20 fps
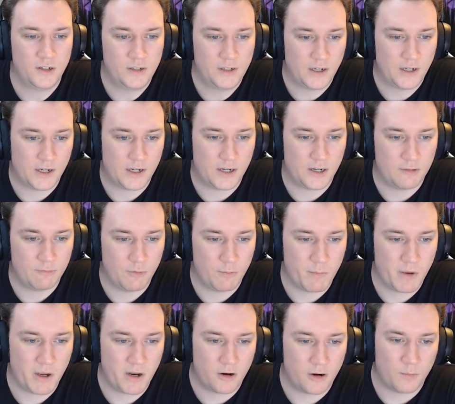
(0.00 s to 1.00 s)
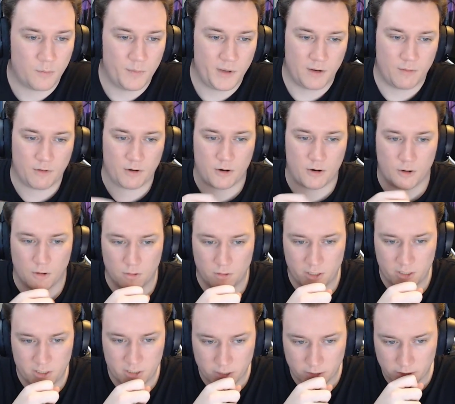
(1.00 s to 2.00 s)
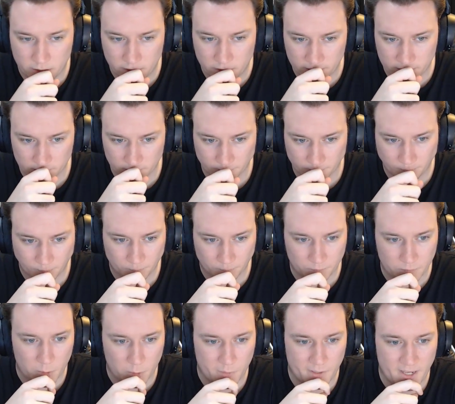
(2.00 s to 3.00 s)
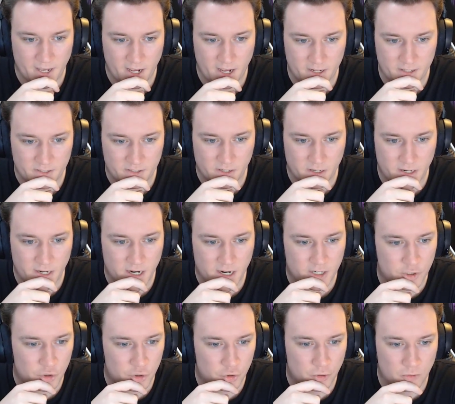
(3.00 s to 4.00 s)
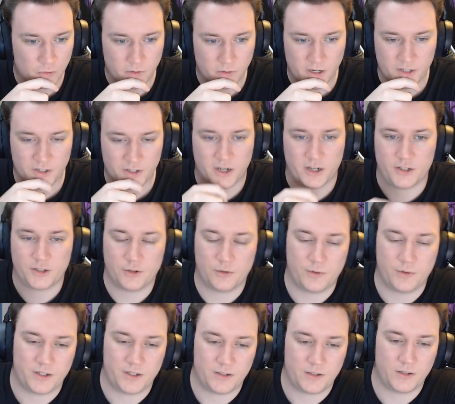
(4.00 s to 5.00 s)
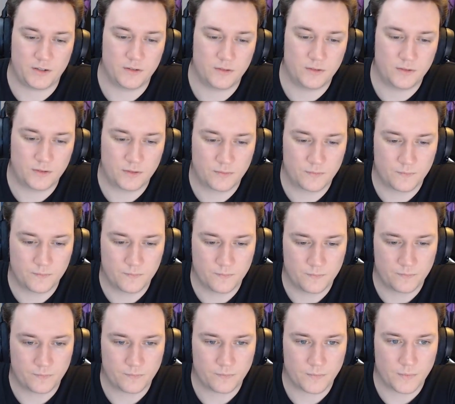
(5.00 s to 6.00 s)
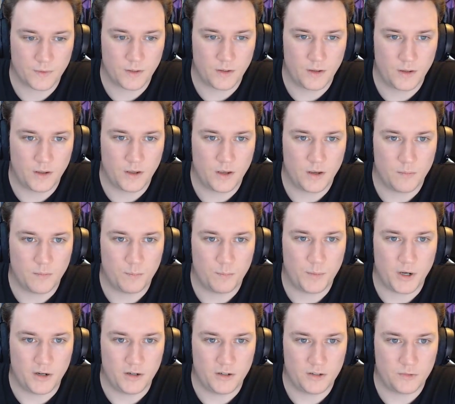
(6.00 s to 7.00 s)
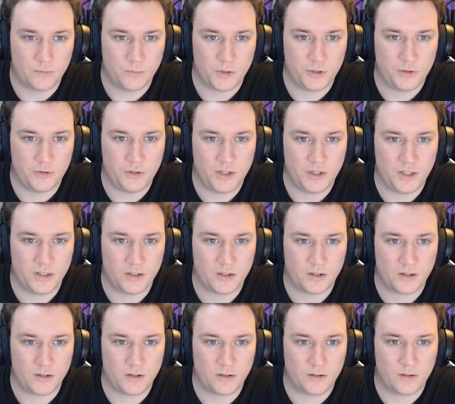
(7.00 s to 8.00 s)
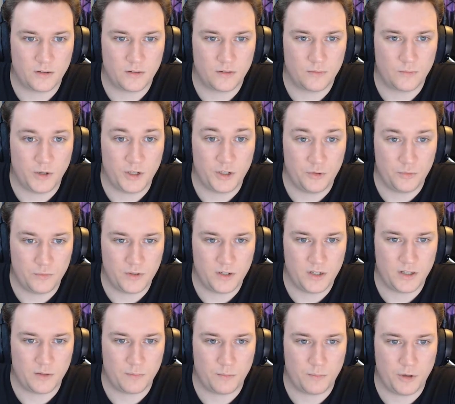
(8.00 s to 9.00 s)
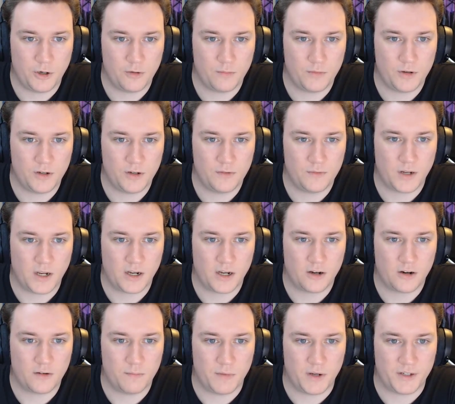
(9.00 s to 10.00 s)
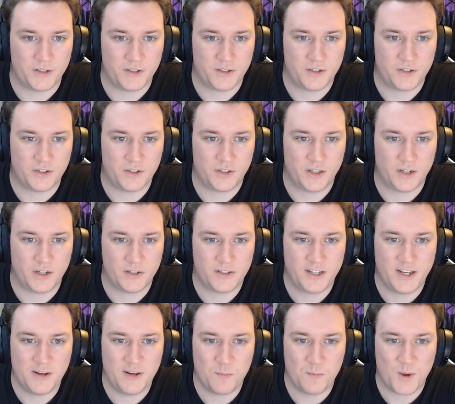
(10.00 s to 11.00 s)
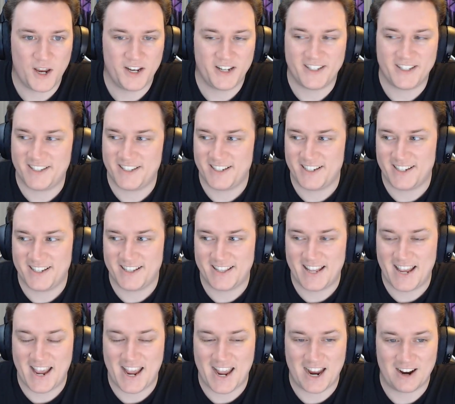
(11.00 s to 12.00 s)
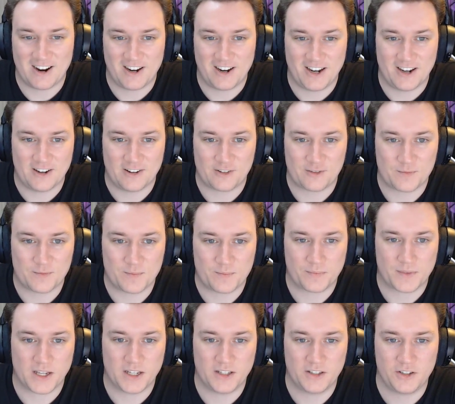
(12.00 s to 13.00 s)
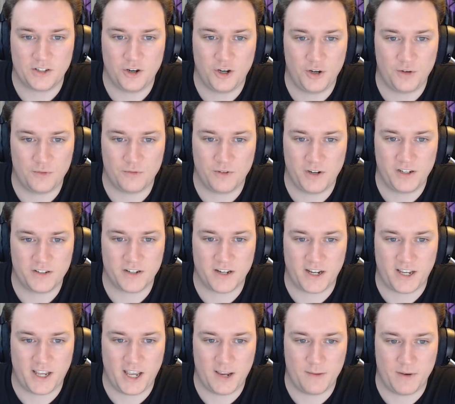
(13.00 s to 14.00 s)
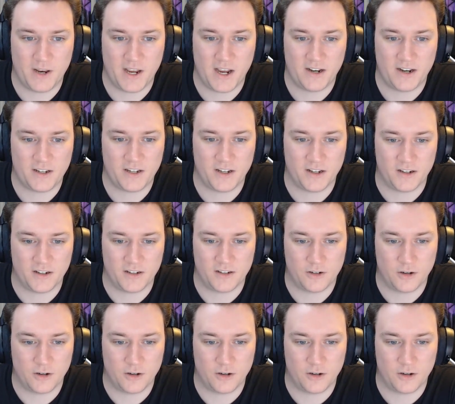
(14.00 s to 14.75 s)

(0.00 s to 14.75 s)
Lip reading: We may not be able to call each other, but we can send out short-range SOS signals. But when you were near the pyramid, I got a message that a teammate is in the area. That's the only reason I came down here.